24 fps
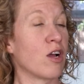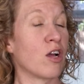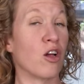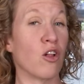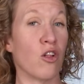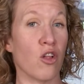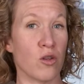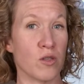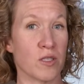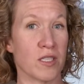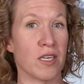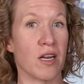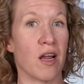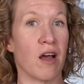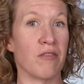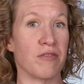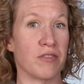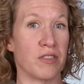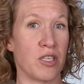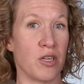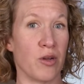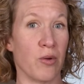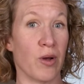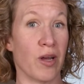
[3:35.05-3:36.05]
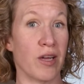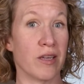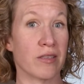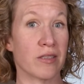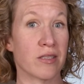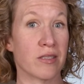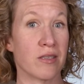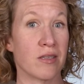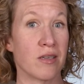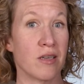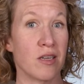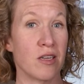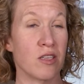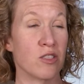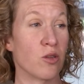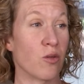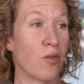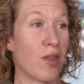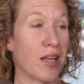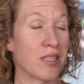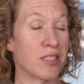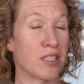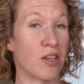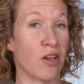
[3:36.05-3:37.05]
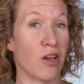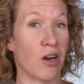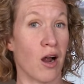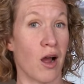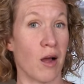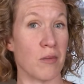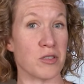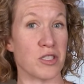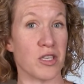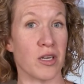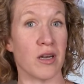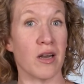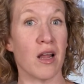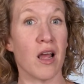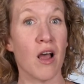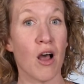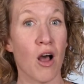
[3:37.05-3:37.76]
close enough to it. So that's a good option.